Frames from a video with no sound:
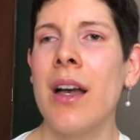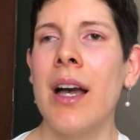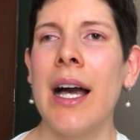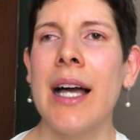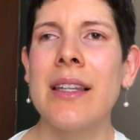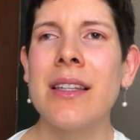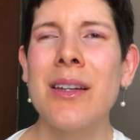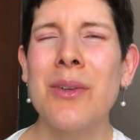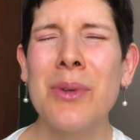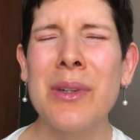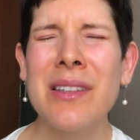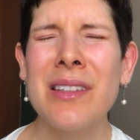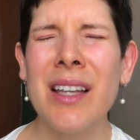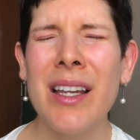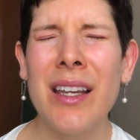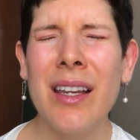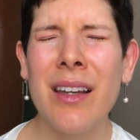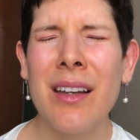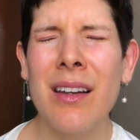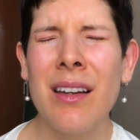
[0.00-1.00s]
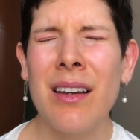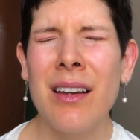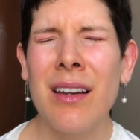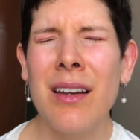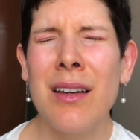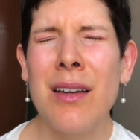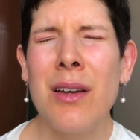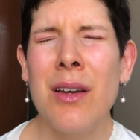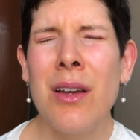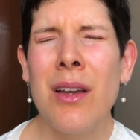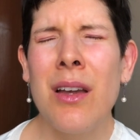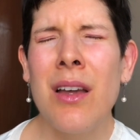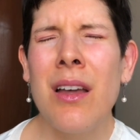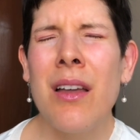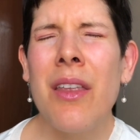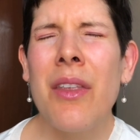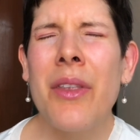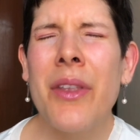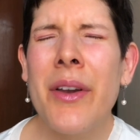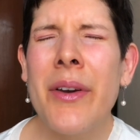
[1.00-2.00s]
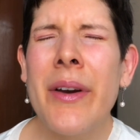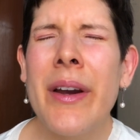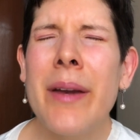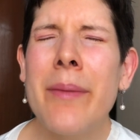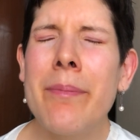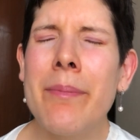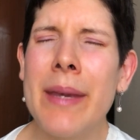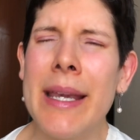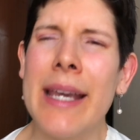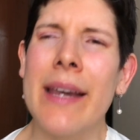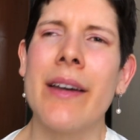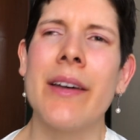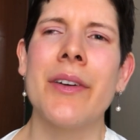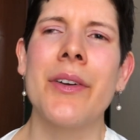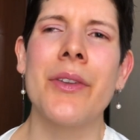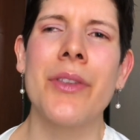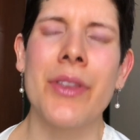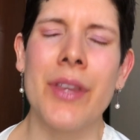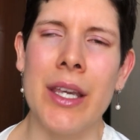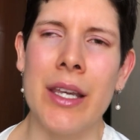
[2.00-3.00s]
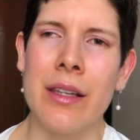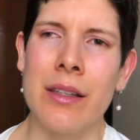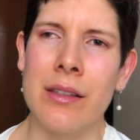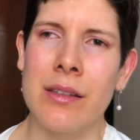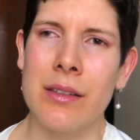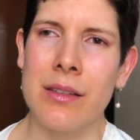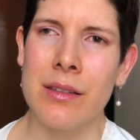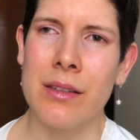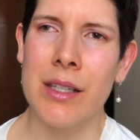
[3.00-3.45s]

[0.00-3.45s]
And I was like, there are bigger things